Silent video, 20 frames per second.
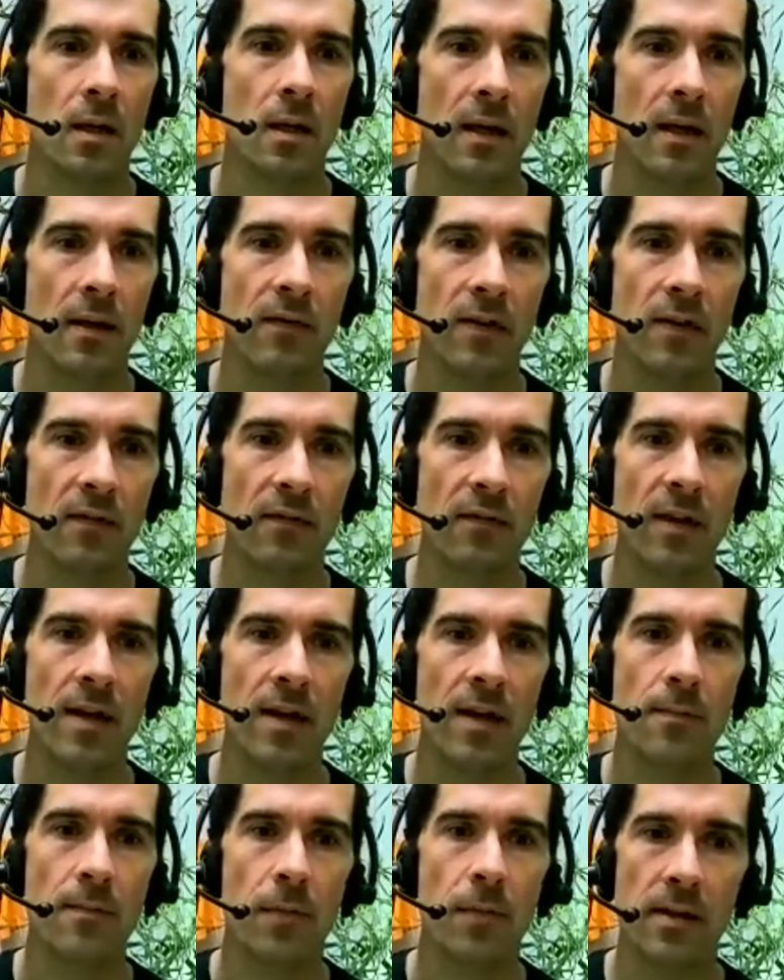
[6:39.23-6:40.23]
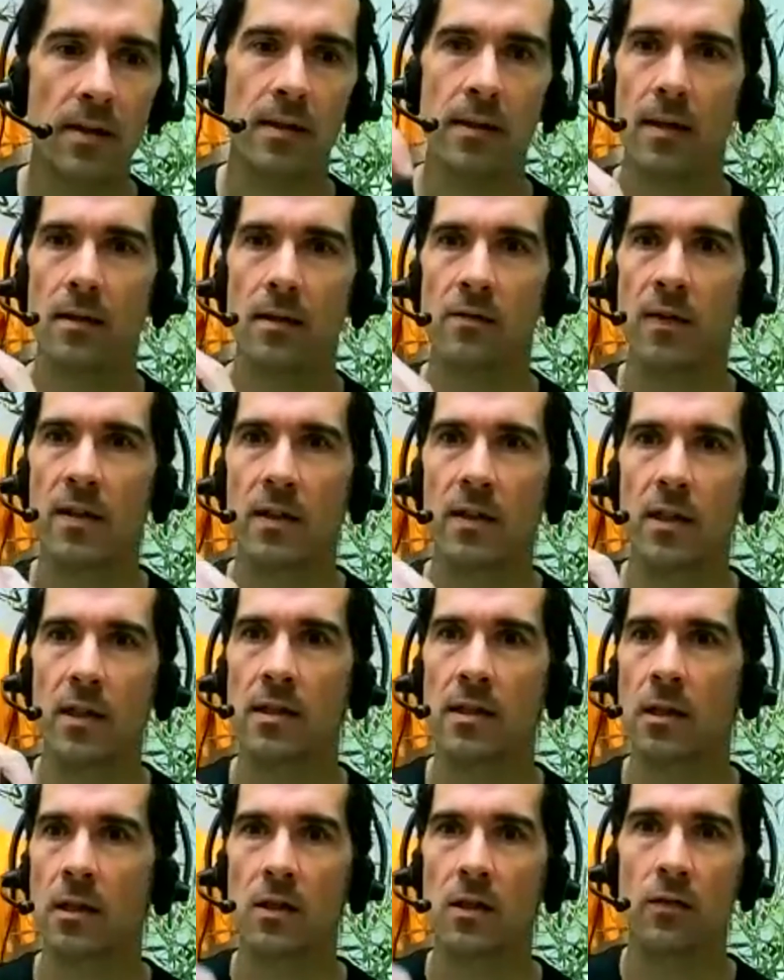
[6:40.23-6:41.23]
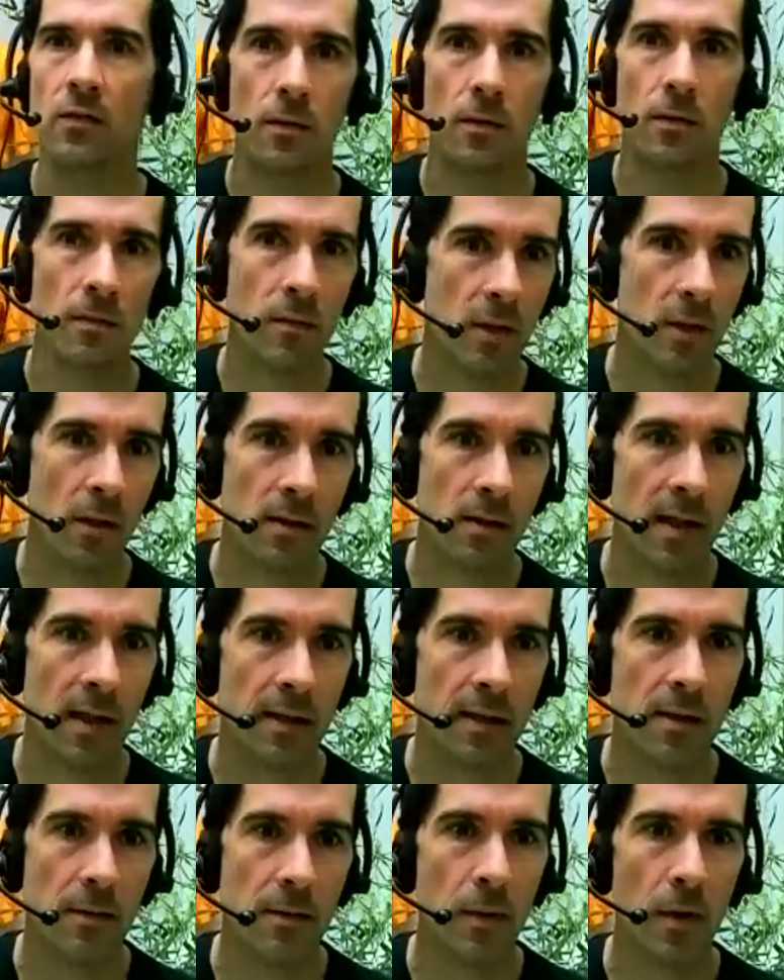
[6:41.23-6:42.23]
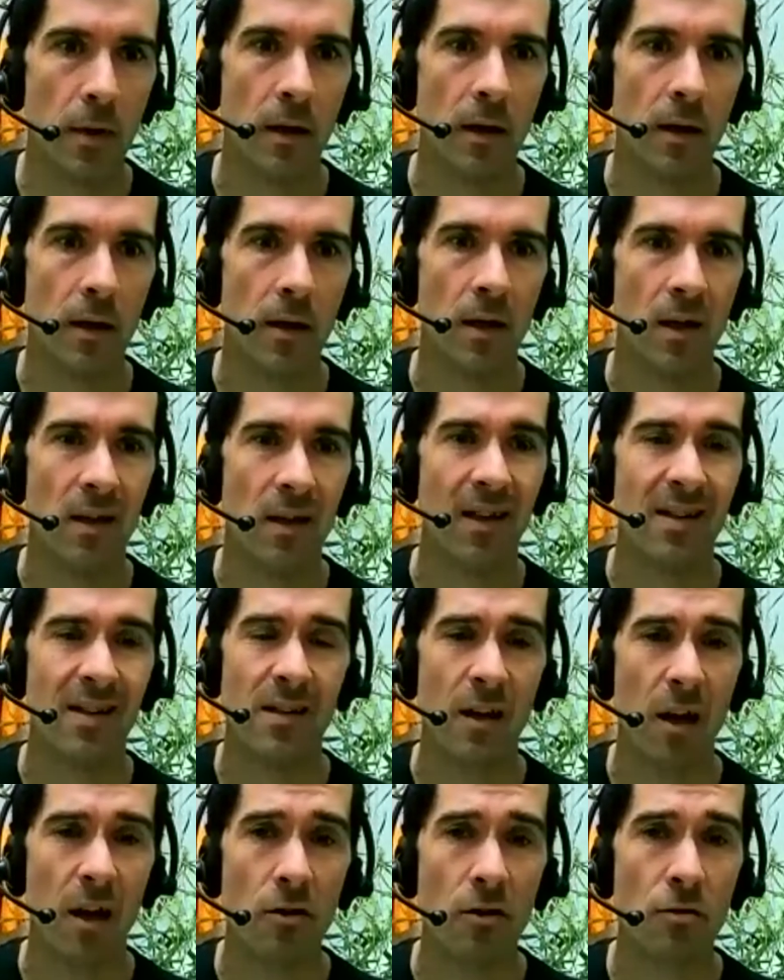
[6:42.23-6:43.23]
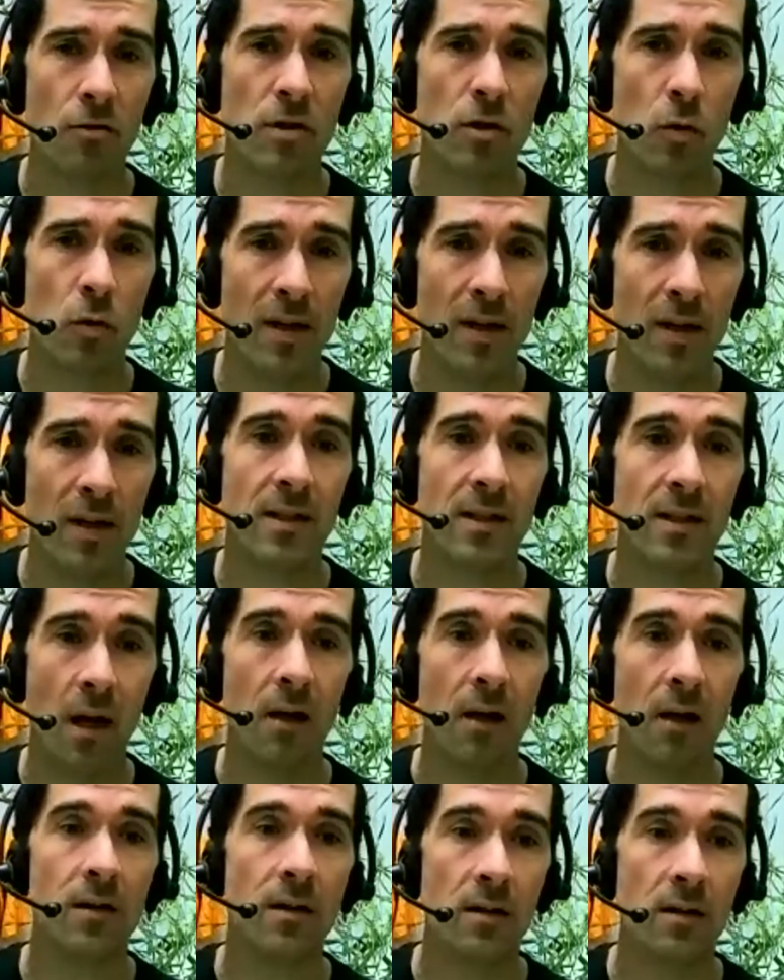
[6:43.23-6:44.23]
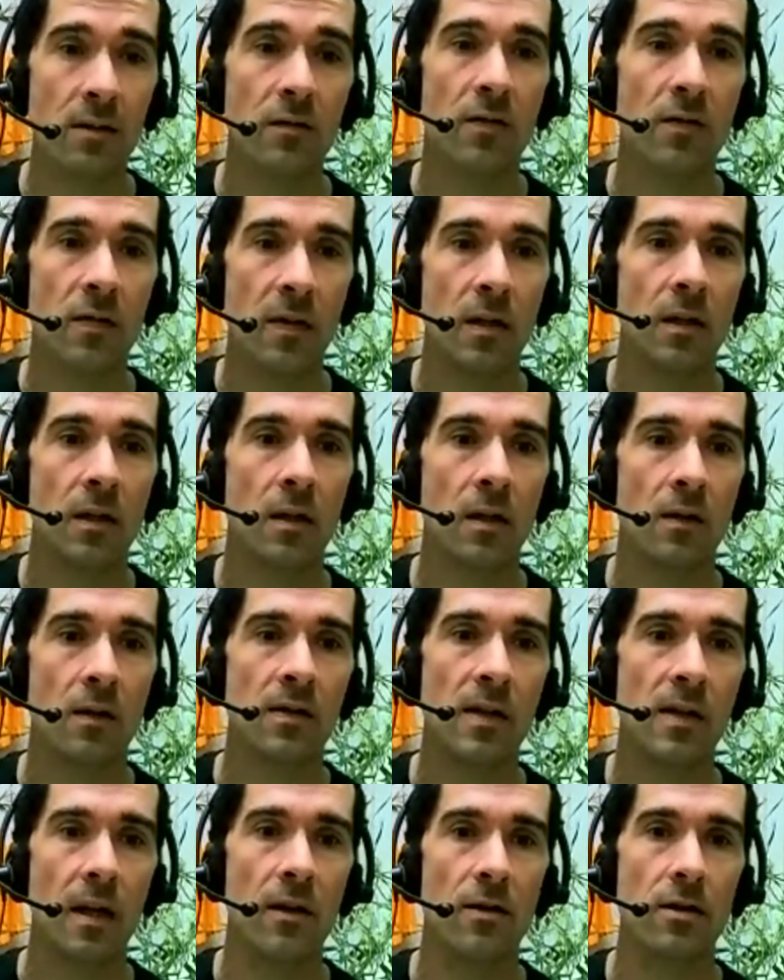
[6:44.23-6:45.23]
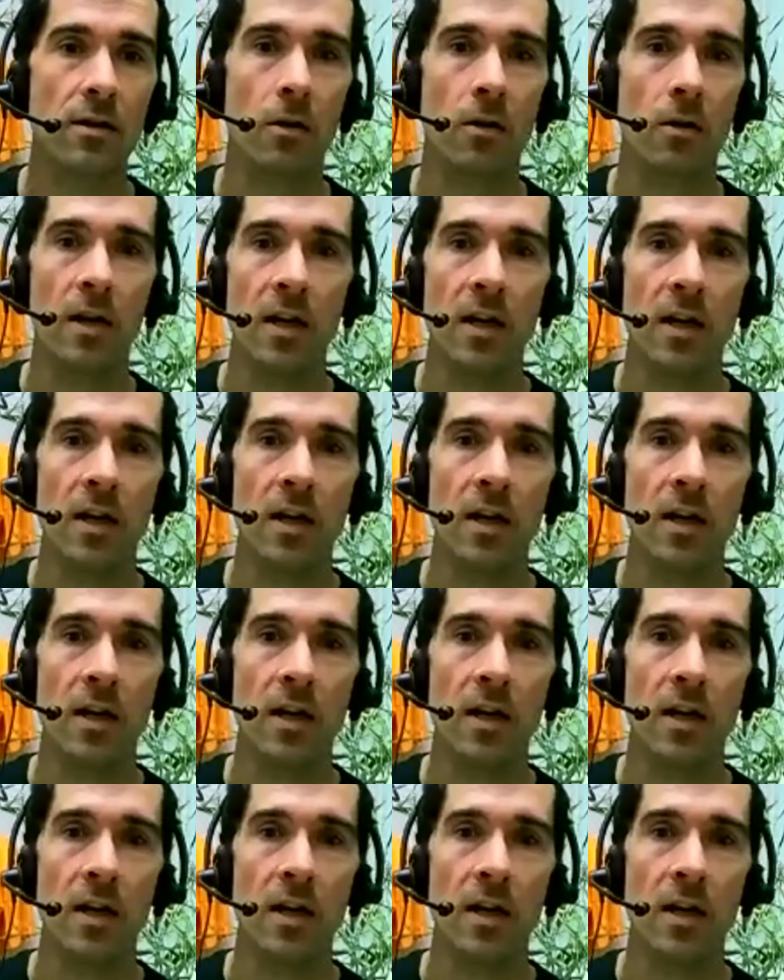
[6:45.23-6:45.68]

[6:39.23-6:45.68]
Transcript: If they buy 60,000 event t-shirts from a standard supplier, that's like 120 tons of CO2.